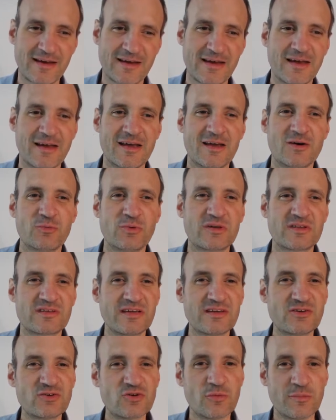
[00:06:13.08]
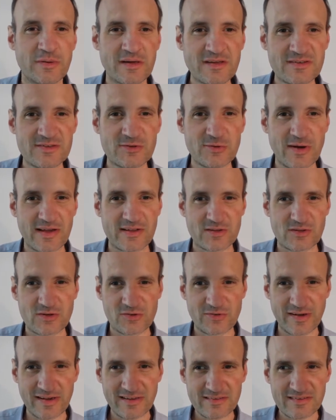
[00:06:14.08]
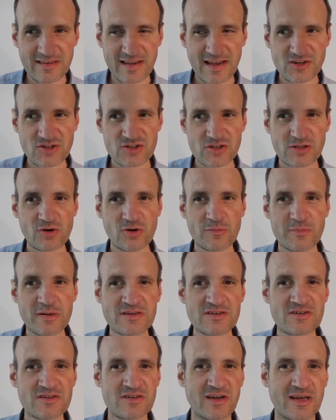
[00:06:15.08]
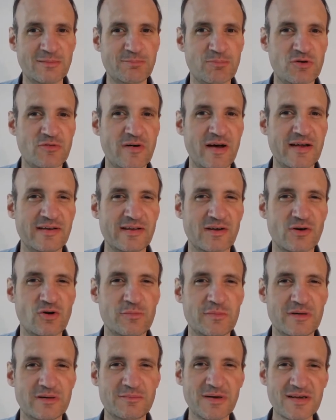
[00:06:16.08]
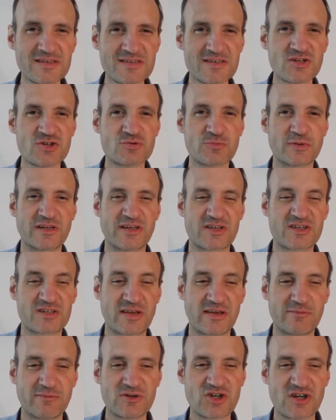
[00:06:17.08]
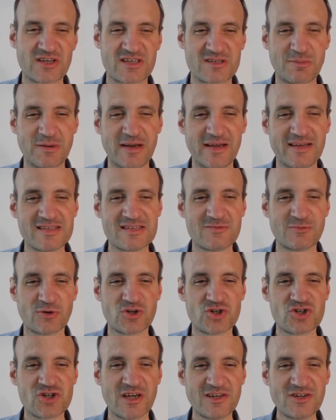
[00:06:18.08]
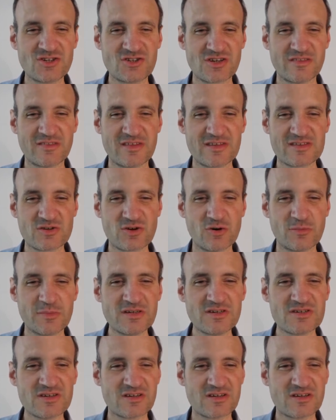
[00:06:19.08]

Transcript: With git commit, you create the actual commit and provide a commit message which explains what changed in this commit.